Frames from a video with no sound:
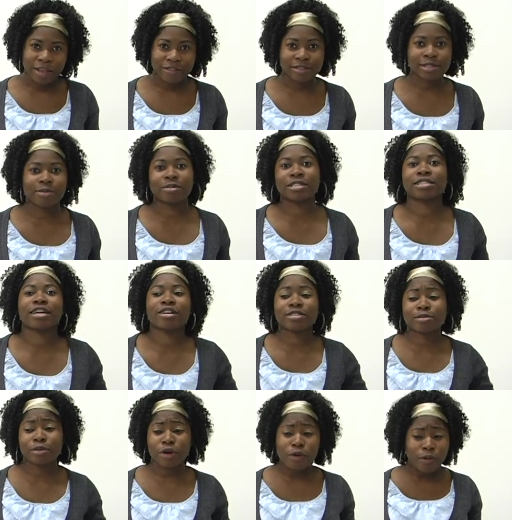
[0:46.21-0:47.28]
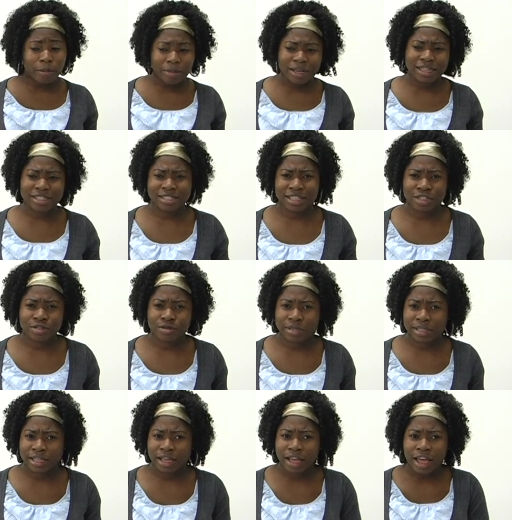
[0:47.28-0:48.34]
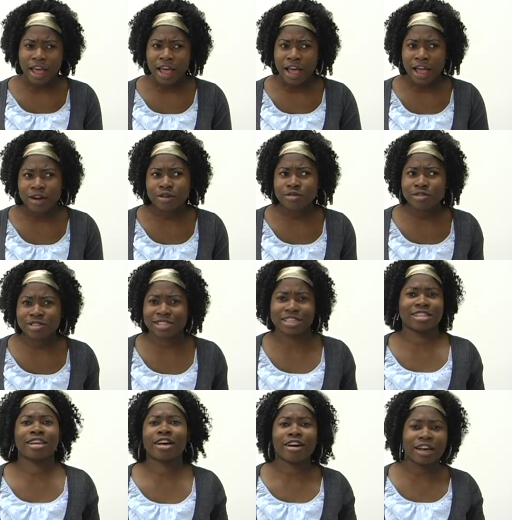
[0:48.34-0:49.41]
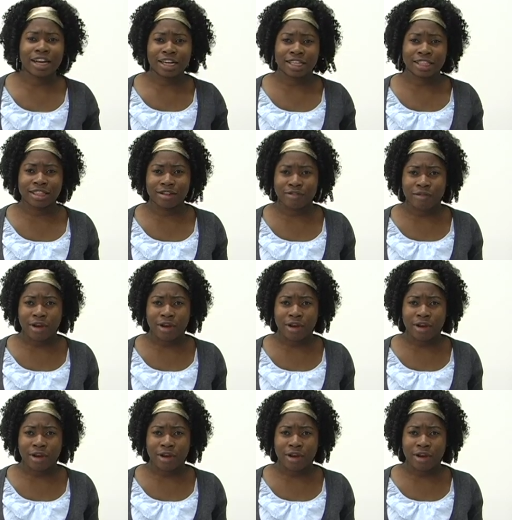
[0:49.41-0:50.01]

If someone tells me, oh, I'm gonna send you a link, I don't just click on anything